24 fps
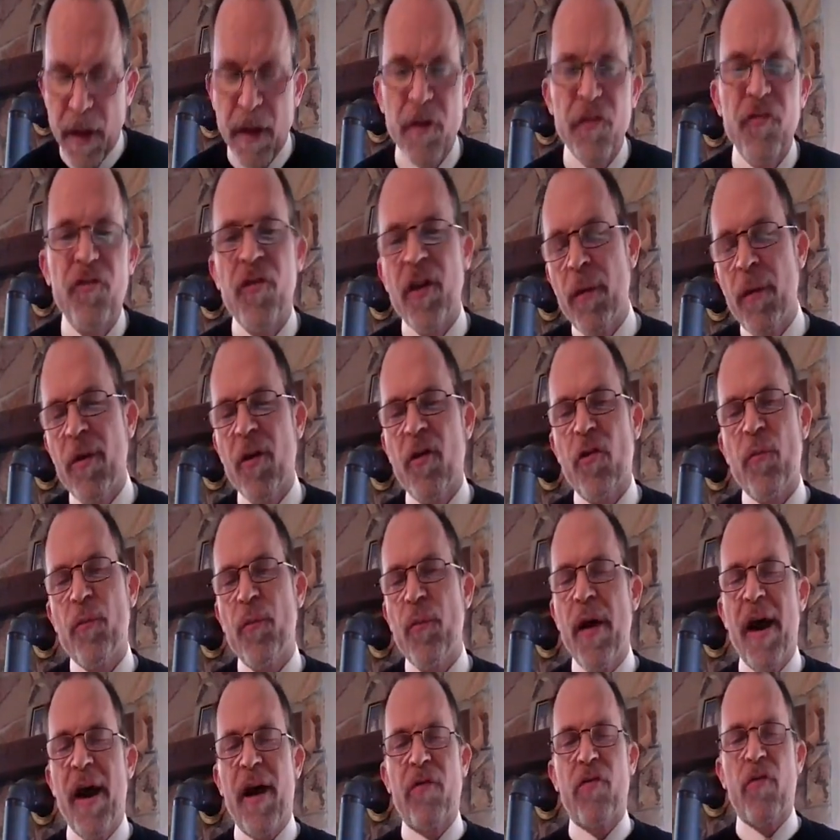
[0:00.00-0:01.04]
Jim
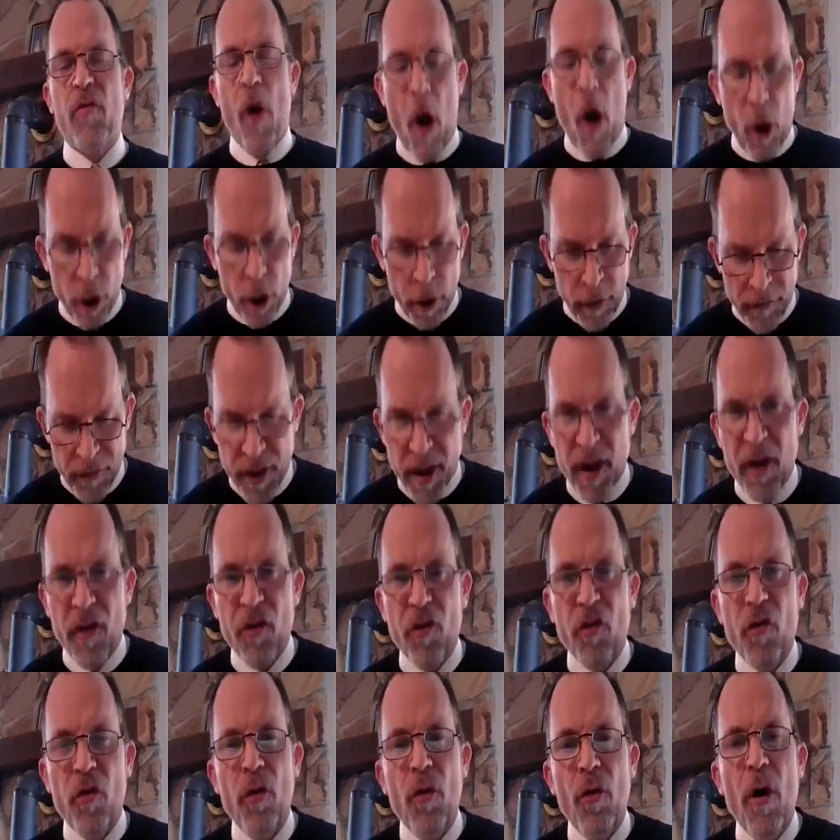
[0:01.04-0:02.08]
expressed all of
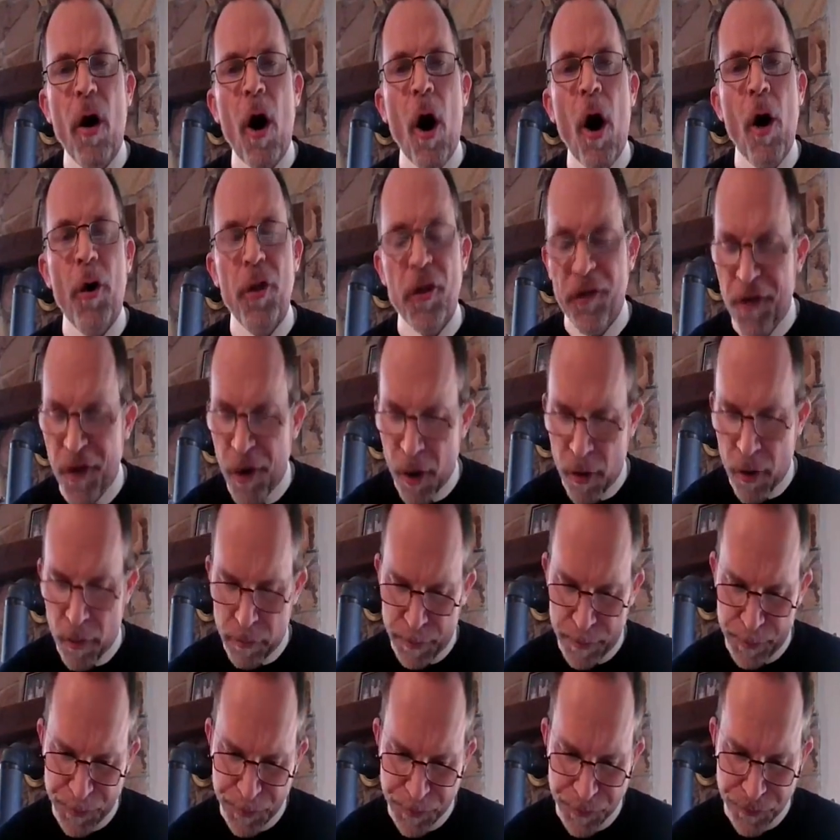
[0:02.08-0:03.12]
this on the phone.
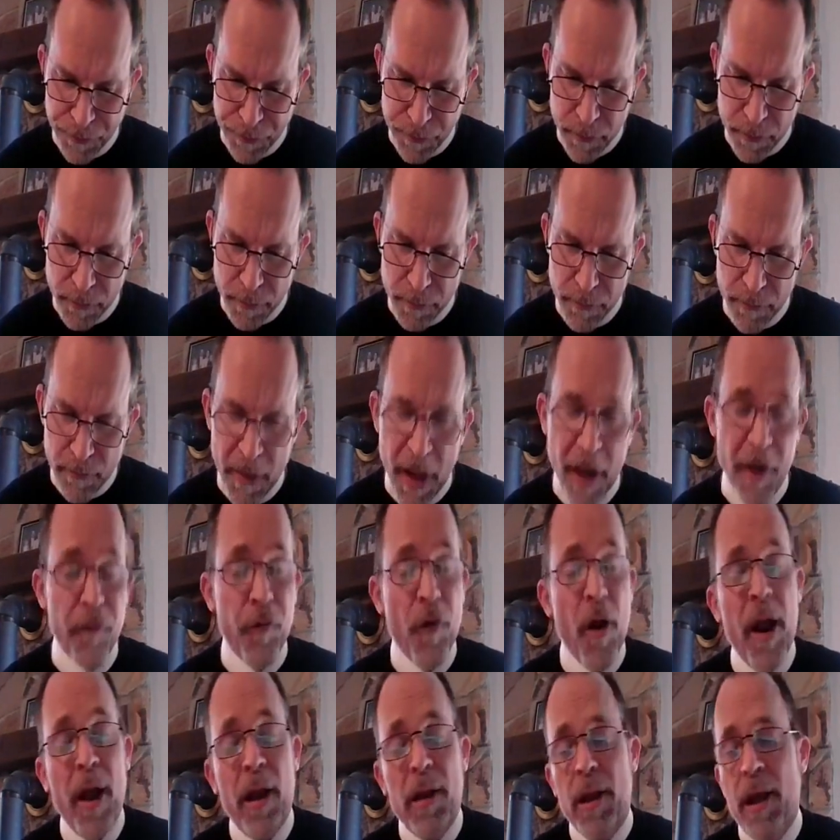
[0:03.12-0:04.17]

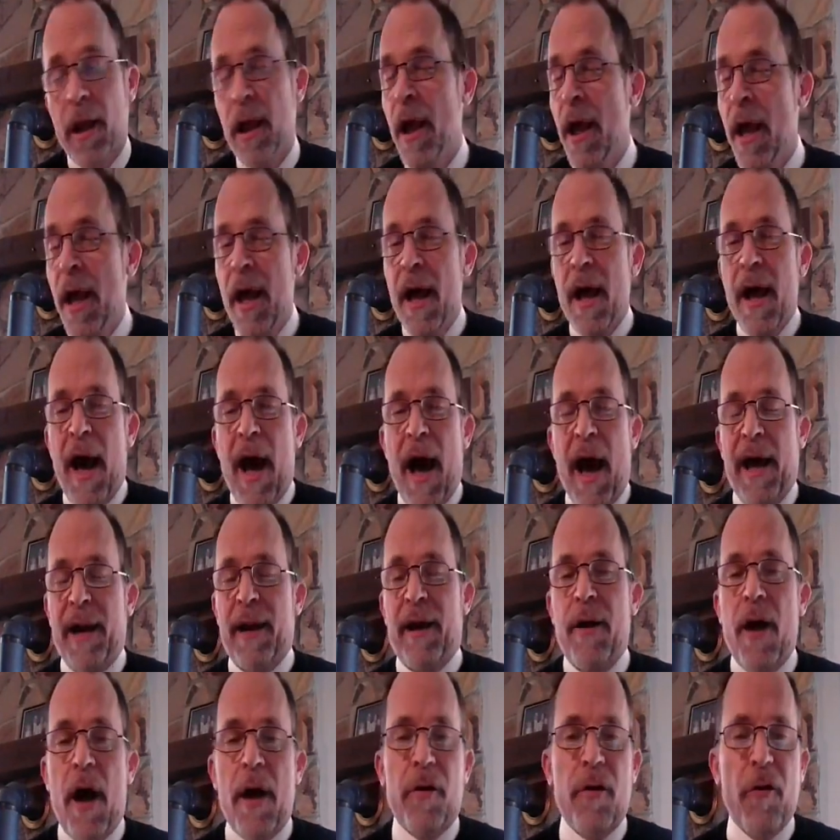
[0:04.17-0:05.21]
Frankly, I
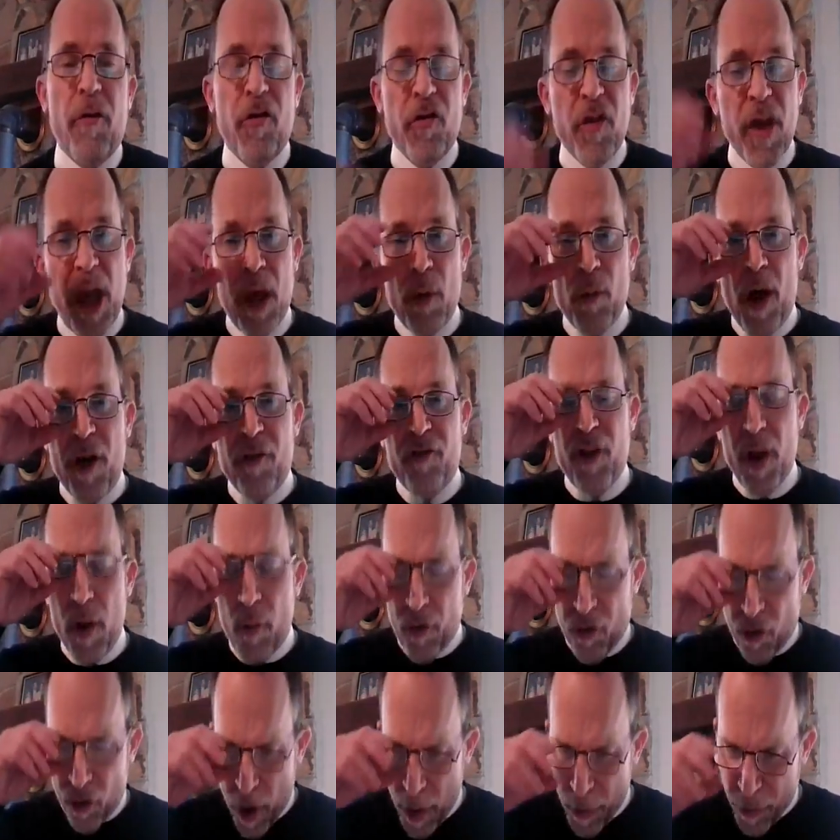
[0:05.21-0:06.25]
did not understand why Jim
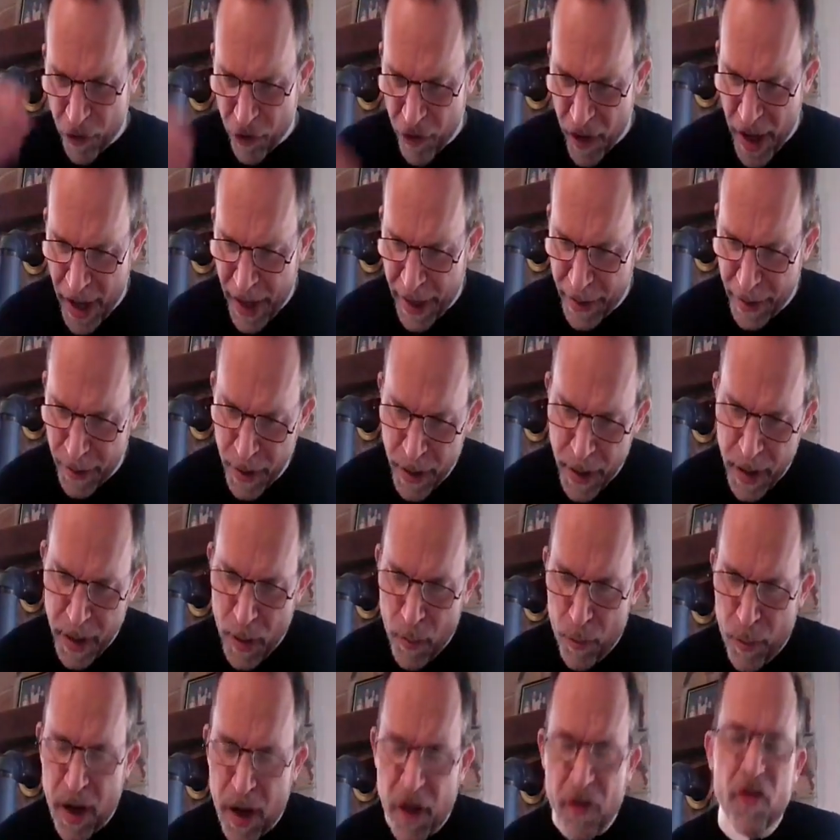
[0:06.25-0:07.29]
was so upset,
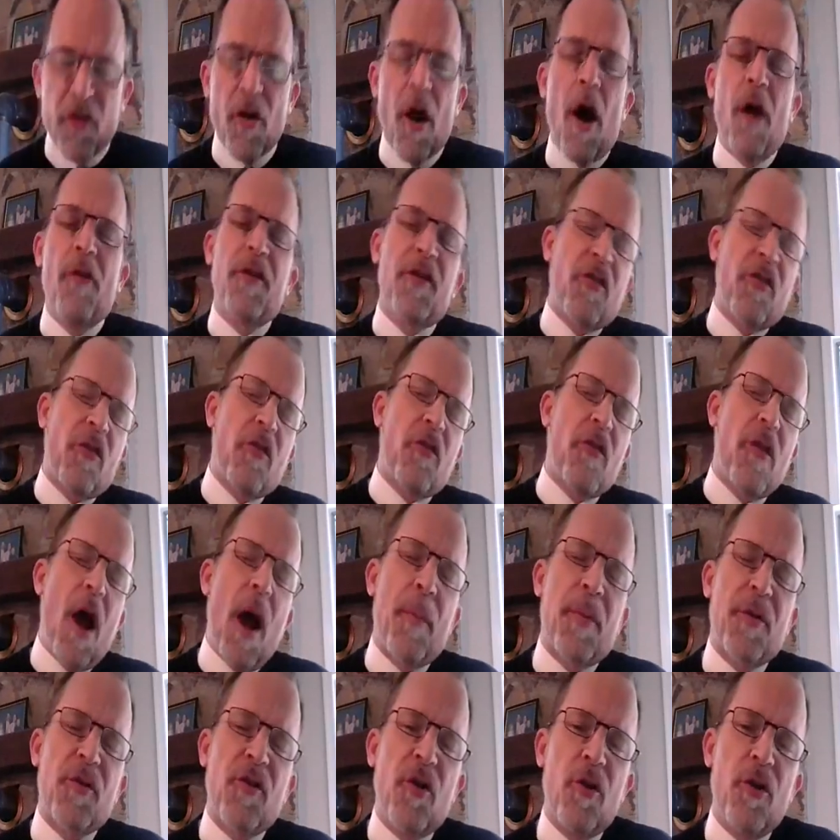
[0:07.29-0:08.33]
but I saw this as an
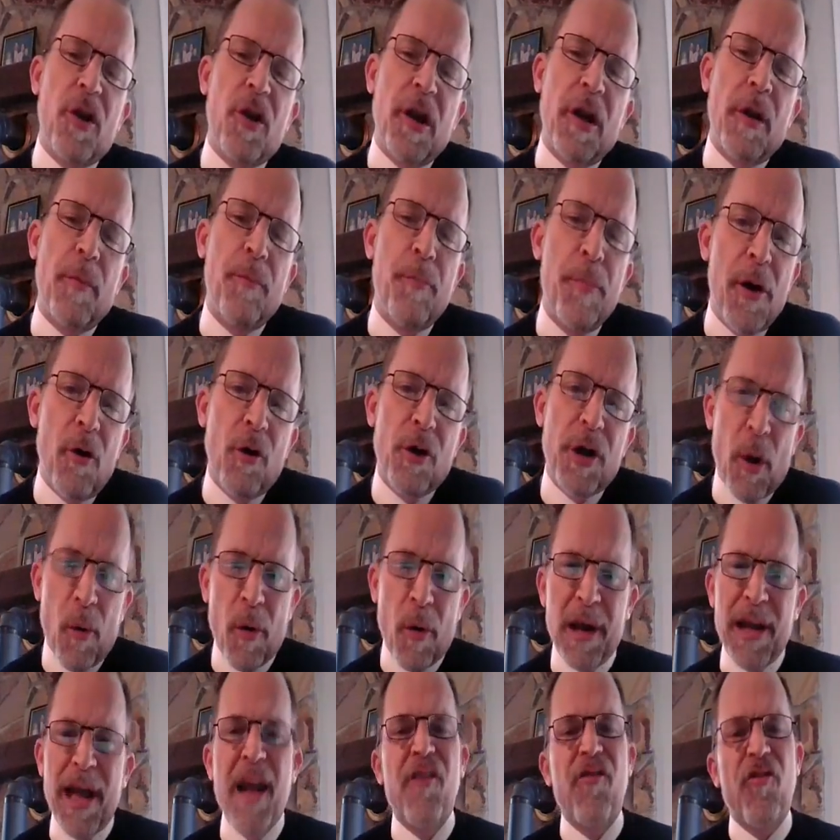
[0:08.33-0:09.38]
opportunity to build a
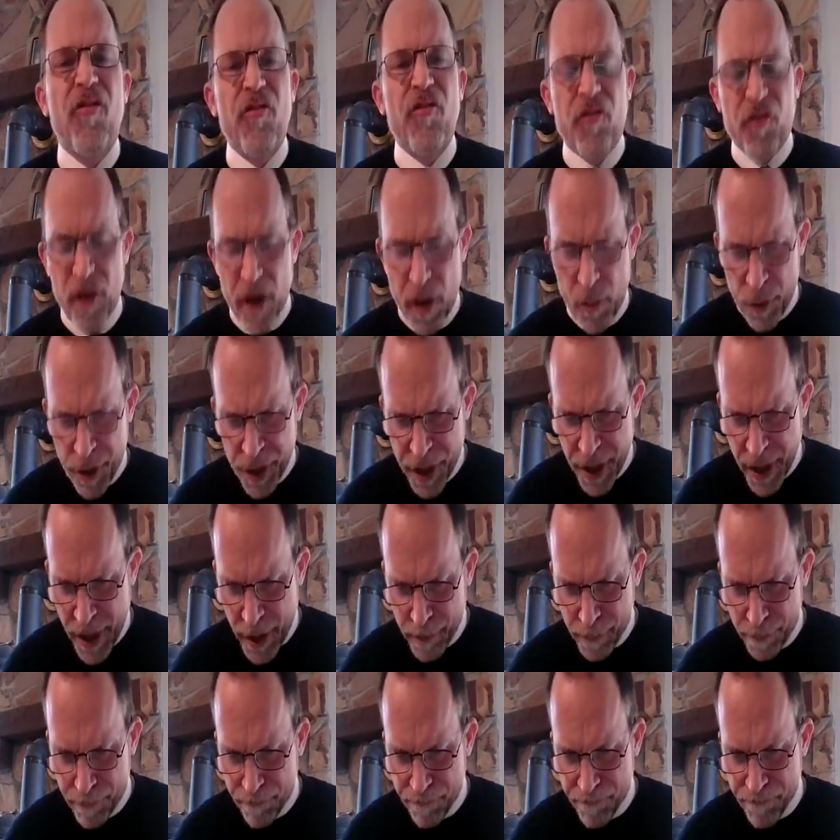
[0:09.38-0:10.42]
relationship with
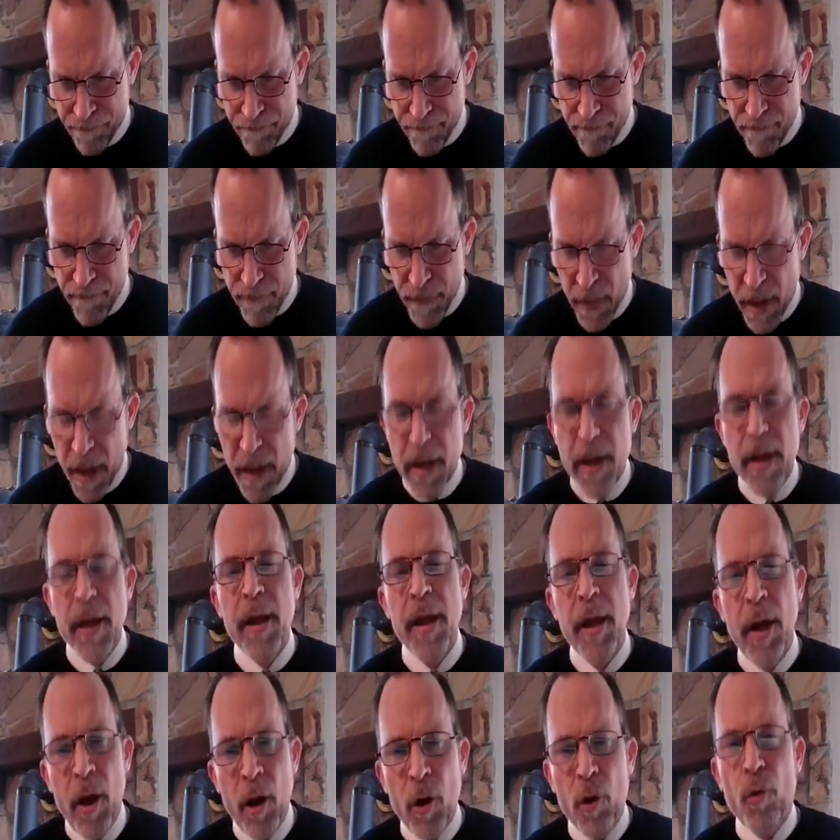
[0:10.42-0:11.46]
him.
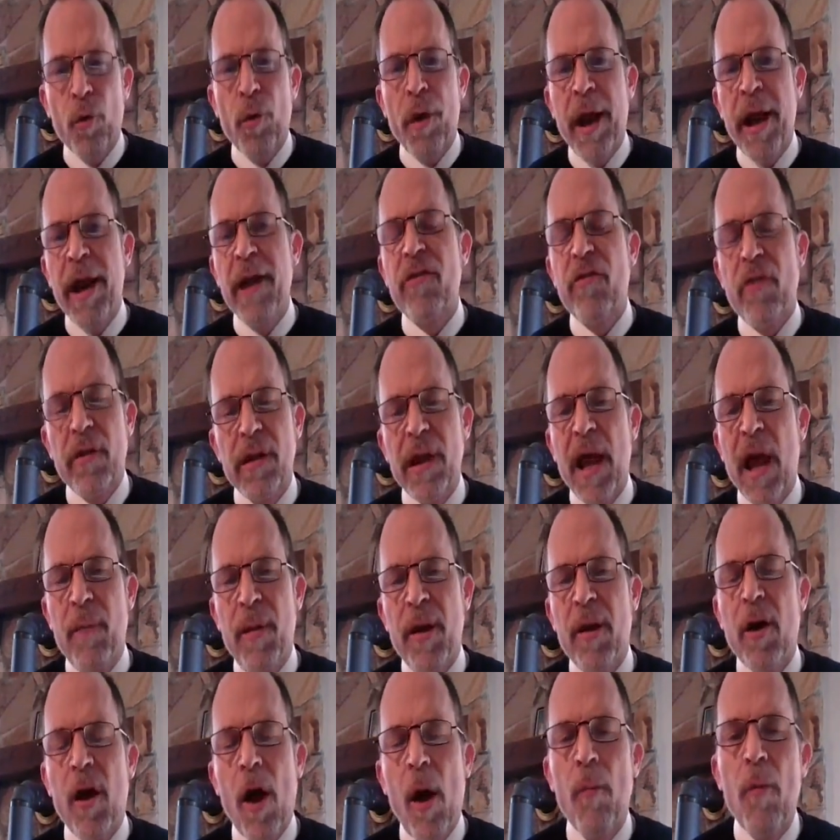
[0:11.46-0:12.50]
He agreed to let me
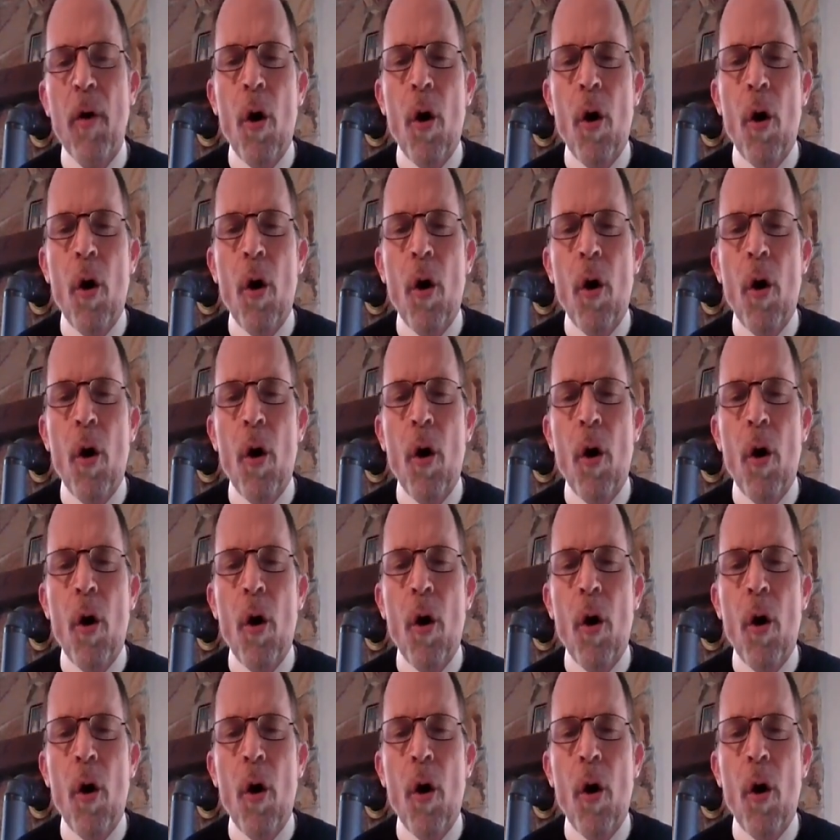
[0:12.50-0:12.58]
come